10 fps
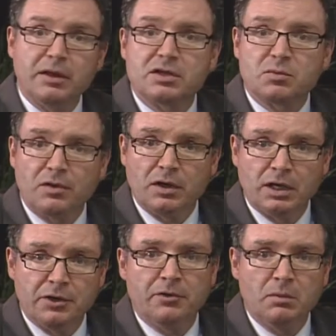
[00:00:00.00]
that's within
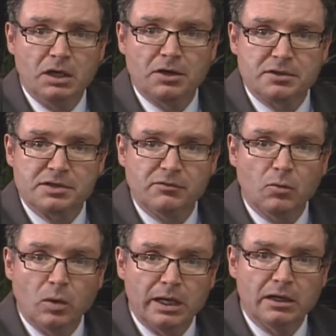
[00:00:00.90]
100 meters of a
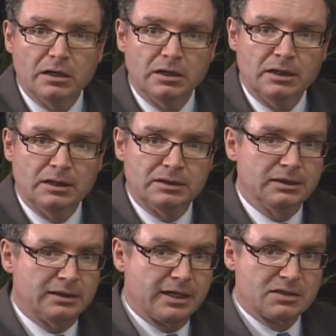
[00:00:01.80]
well,
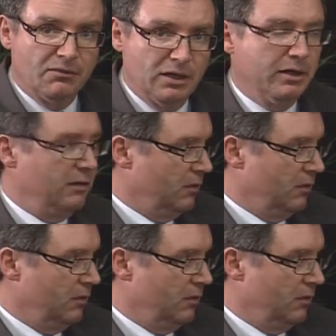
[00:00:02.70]
that's a very